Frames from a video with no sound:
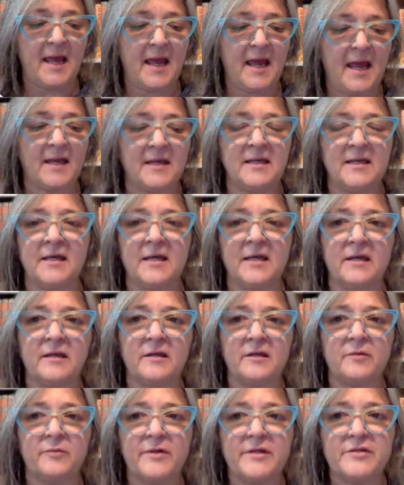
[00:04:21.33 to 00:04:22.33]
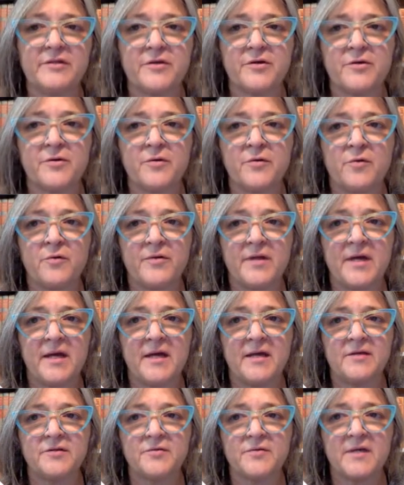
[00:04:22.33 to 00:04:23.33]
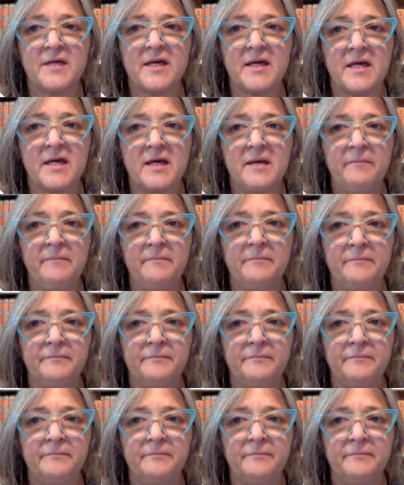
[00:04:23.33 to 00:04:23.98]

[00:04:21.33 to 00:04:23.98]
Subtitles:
and hit the return or the enter key.